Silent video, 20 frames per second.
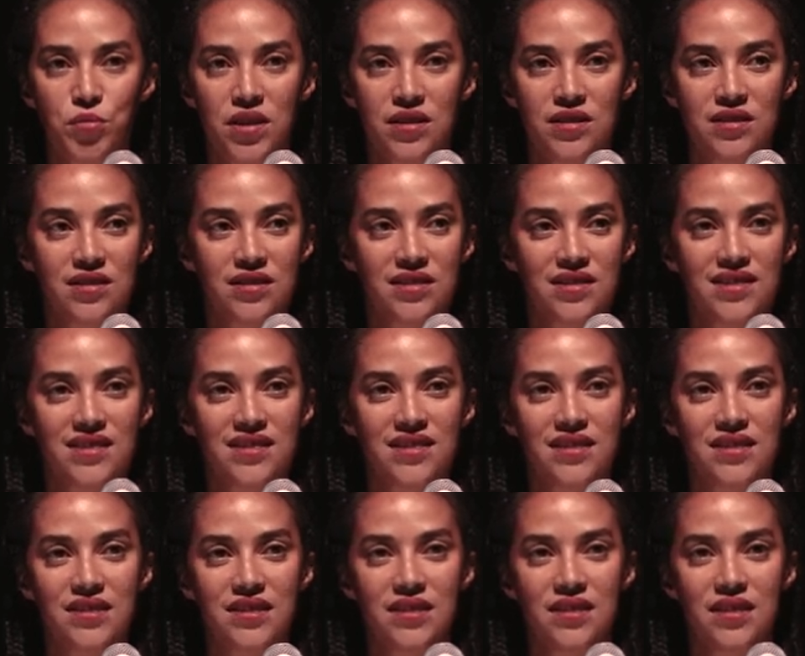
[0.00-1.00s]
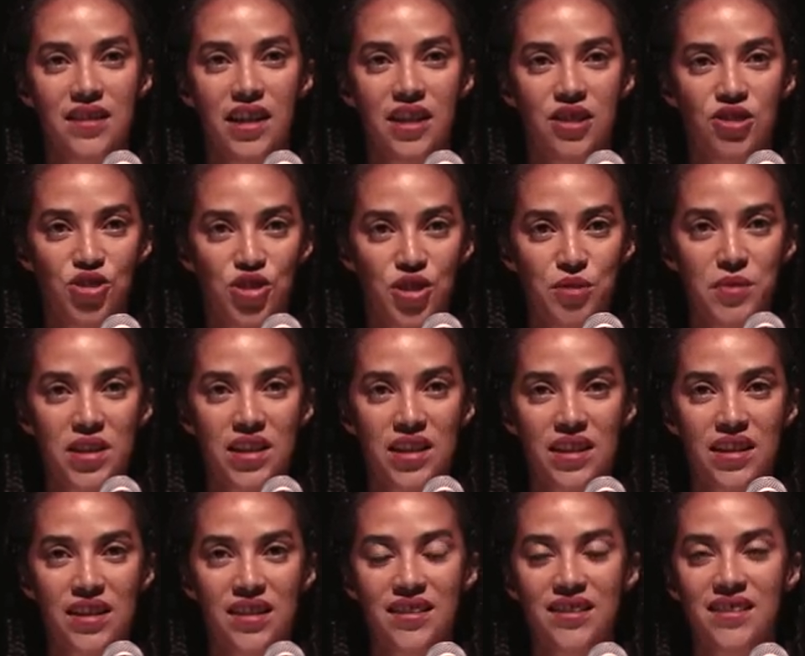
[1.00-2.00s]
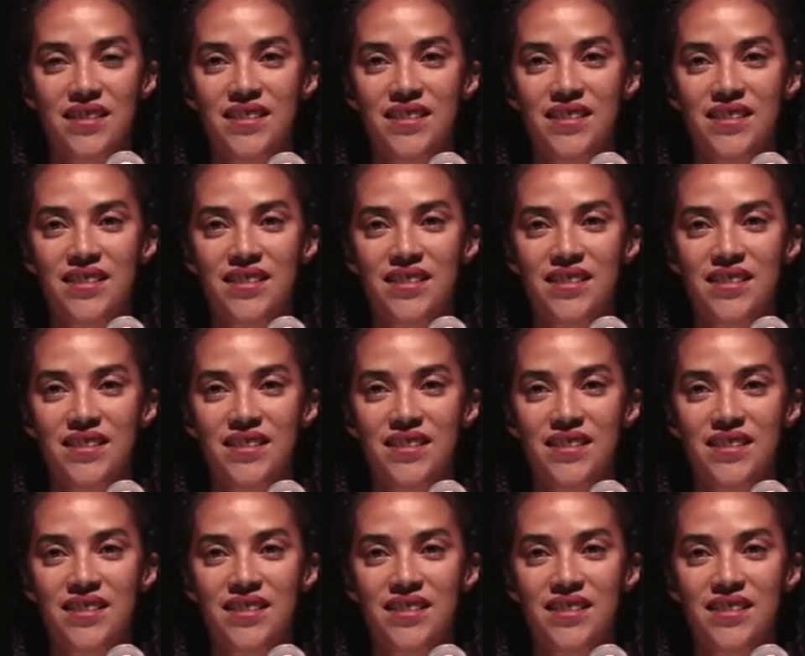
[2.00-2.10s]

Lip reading: was in Germany.